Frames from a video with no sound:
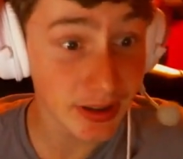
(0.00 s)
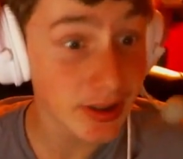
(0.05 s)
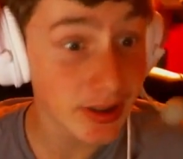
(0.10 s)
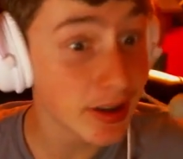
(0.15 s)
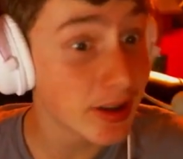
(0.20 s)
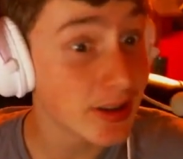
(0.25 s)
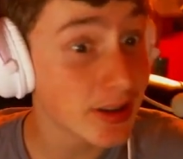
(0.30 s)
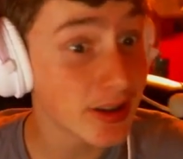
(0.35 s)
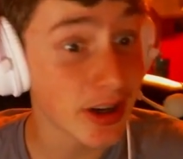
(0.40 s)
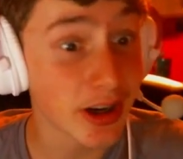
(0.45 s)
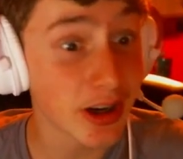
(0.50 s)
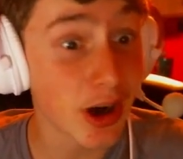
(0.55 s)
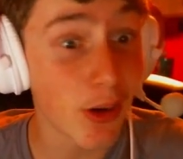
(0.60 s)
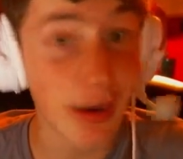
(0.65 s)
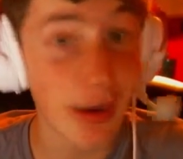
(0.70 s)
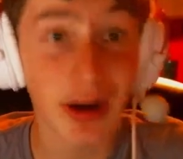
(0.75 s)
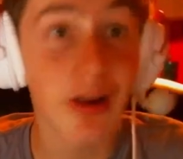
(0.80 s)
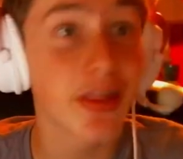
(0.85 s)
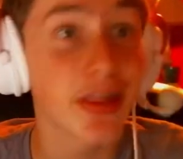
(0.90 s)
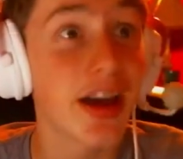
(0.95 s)
is gonna go in
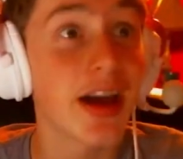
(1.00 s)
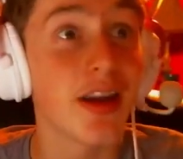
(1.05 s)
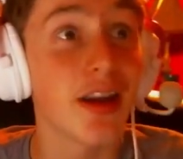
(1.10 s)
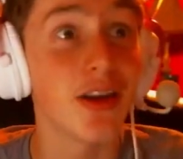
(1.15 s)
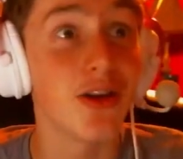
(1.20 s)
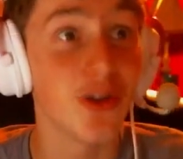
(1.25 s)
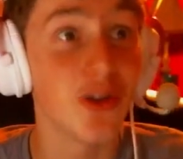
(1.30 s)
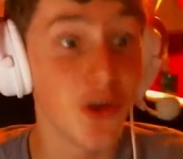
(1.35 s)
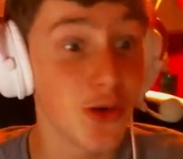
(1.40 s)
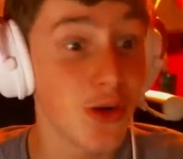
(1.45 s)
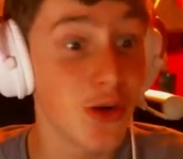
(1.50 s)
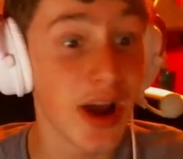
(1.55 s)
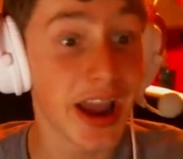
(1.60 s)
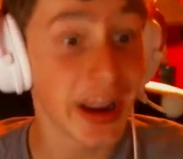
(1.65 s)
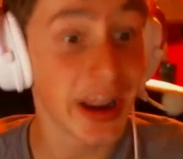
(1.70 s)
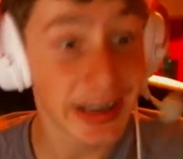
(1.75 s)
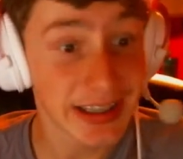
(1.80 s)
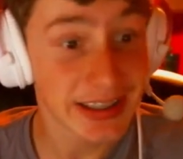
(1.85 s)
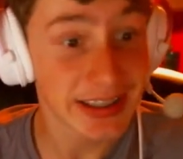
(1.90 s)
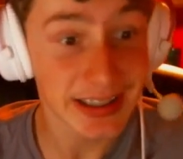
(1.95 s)
on that new
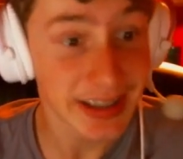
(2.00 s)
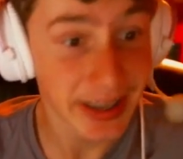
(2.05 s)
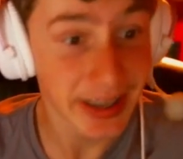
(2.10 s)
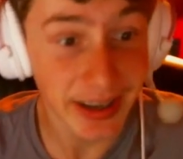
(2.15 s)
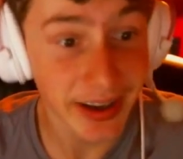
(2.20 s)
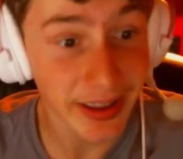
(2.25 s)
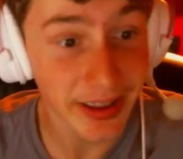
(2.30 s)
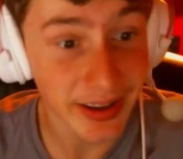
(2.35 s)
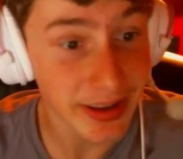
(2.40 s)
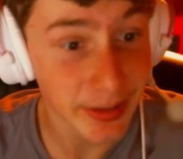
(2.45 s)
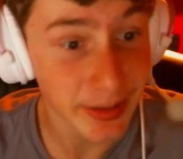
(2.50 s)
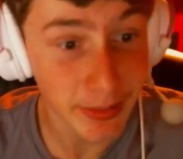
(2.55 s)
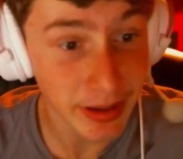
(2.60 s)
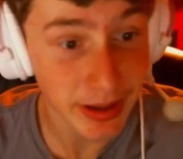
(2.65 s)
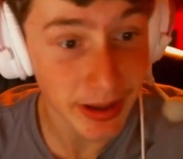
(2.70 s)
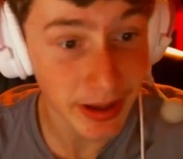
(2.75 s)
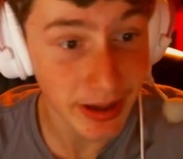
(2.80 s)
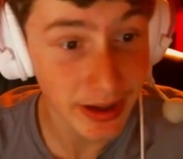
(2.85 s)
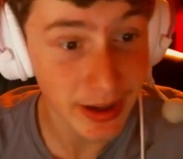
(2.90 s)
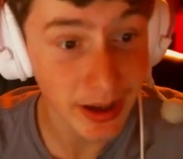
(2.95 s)
Asian nigga in the mid
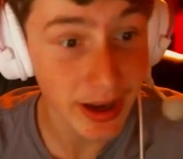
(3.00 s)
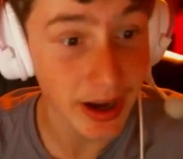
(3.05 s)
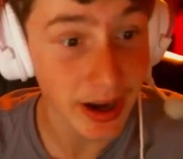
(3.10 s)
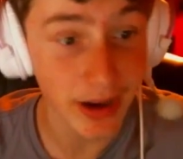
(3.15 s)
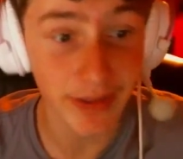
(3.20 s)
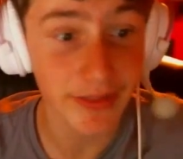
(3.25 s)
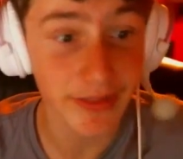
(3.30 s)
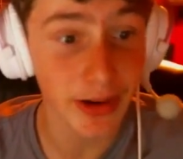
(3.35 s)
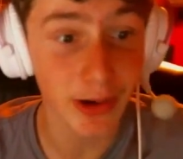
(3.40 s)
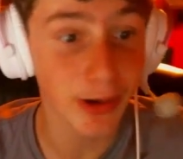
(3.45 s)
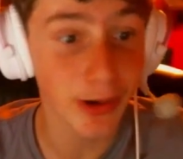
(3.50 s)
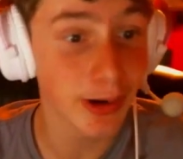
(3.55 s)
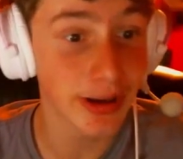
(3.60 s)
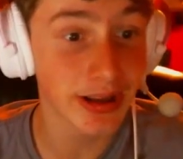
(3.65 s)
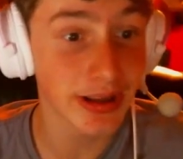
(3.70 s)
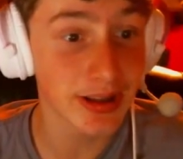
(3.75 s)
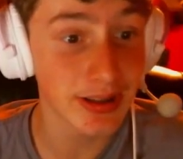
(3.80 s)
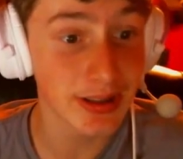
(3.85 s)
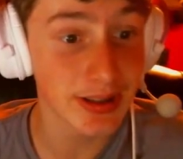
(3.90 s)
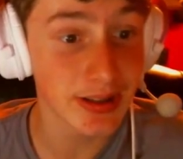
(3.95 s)
lane. I don't even know who he
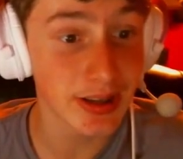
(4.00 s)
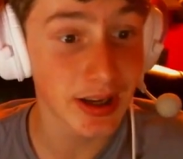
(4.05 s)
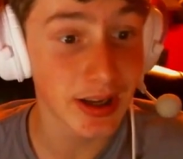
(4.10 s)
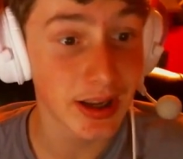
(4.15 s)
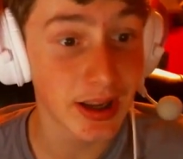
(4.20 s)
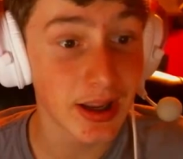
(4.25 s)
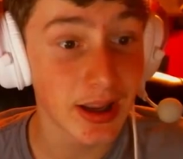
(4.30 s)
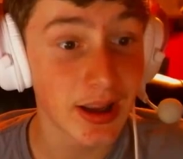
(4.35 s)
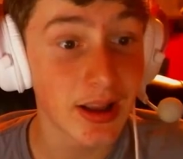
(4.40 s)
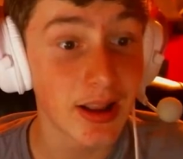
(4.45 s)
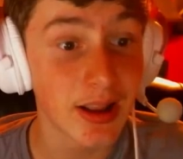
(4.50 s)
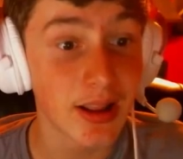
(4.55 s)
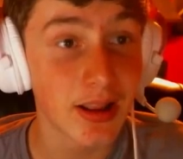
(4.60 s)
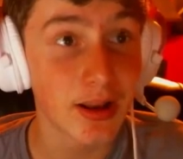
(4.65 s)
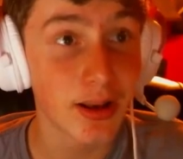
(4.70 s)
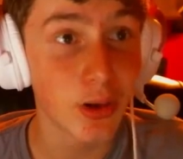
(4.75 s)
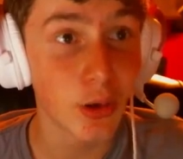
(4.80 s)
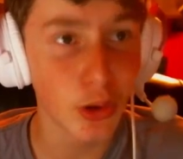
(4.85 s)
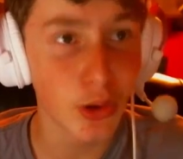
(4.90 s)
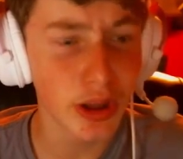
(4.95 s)
is.
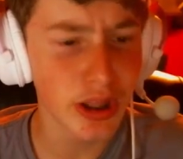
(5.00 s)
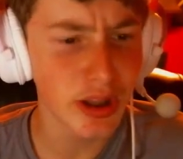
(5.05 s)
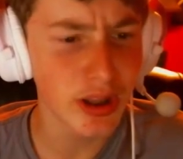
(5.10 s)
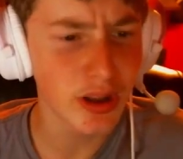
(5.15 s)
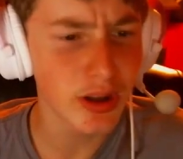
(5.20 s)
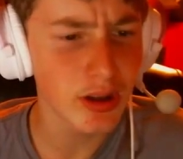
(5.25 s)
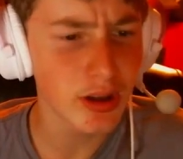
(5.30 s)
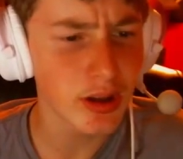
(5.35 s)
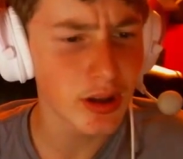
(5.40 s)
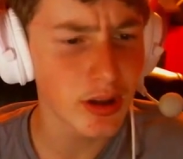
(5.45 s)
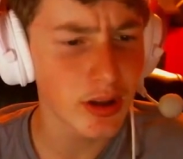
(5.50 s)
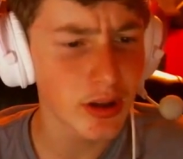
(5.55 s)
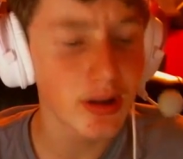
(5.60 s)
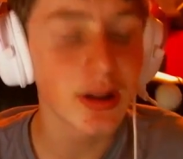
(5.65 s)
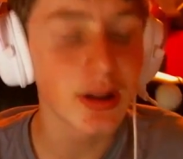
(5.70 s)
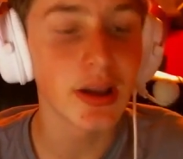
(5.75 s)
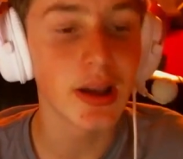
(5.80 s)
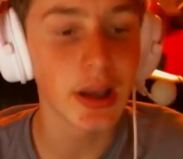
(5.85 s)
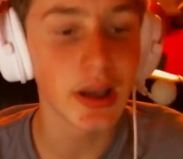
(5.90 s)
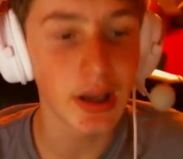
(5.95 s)
Who he?
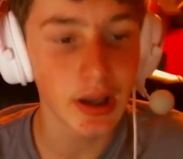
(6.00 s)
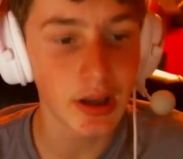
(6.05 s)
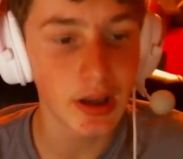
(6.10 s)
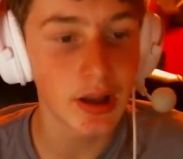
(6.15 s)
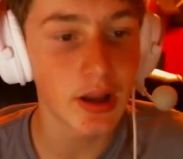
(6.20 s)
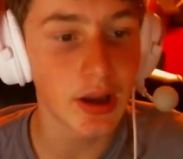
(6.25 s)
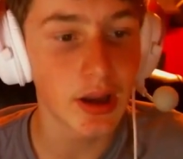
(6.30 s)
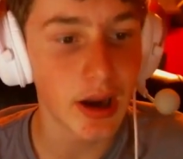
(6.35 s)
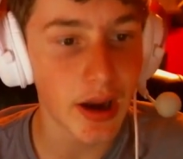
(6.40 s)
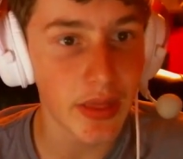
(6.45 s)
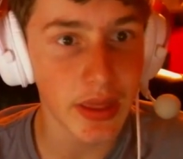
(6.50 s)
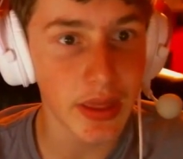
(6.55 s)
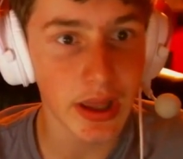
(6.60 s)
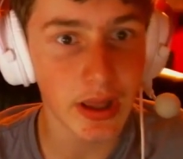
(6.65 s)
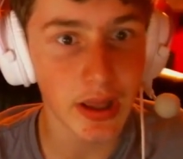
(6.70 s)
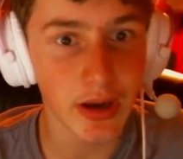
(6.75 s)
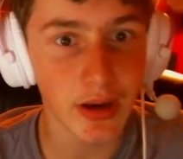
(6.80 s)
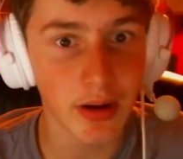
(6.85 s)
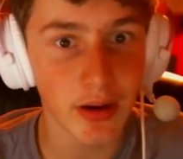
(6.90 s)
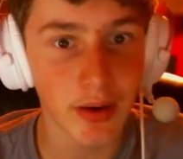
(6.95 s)
Yeah. And
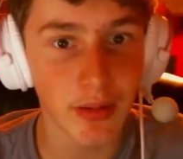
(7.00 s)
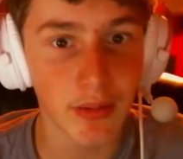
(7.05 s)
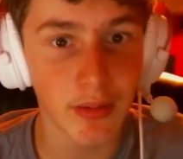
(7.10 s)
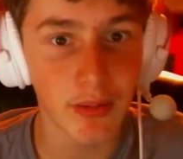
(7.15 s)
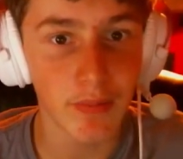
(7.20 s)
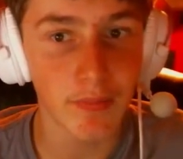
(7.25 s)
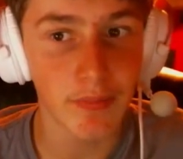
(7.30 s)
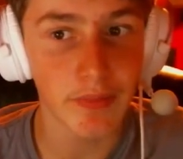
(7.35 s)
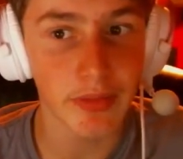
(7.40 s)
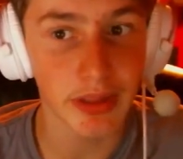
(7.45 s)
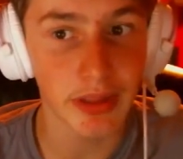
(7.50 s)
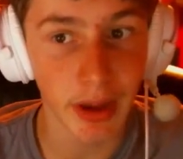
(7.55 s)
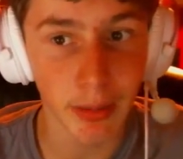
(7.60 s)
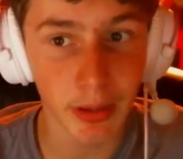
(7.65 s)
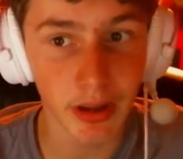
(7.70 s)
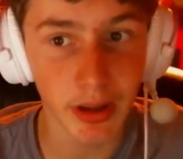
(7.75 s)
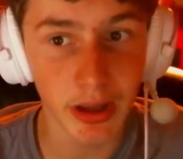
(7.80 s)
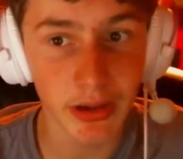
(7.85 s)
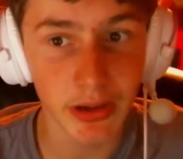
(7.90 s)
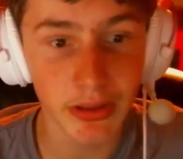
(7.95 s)
then
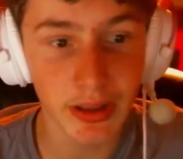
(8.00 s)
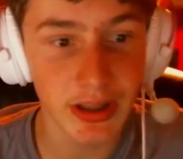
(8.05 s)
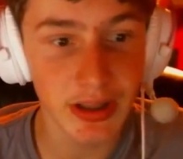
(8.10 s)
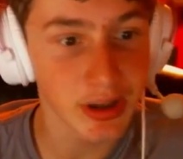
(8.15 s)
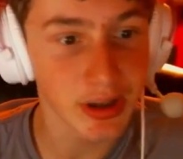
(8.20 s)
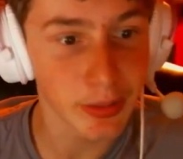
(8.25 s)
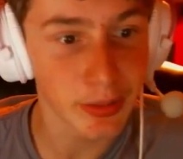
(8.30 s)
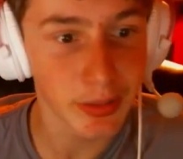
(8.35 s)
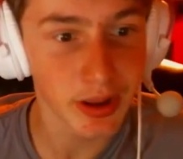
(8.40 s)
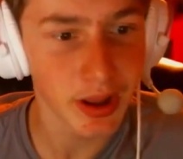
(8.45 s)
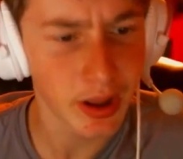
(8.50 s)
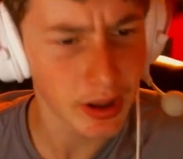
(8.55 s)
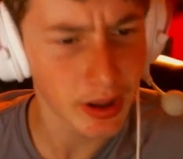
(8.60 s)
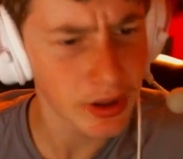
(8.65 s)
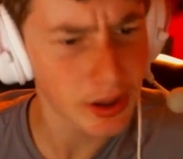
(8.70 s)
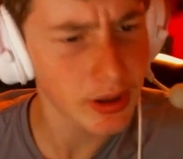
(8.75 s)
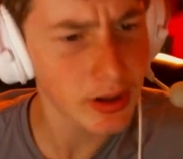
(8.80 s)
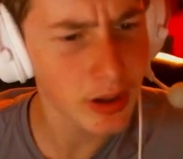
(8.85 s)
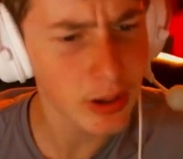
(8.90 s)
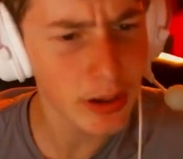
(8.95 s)
Doublelift is gonna be like,
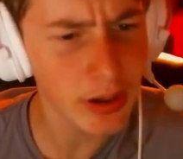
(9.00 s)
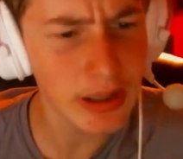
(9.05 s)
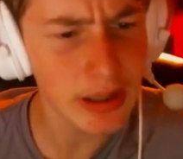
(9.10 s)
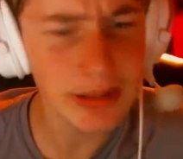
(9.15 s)
you know what?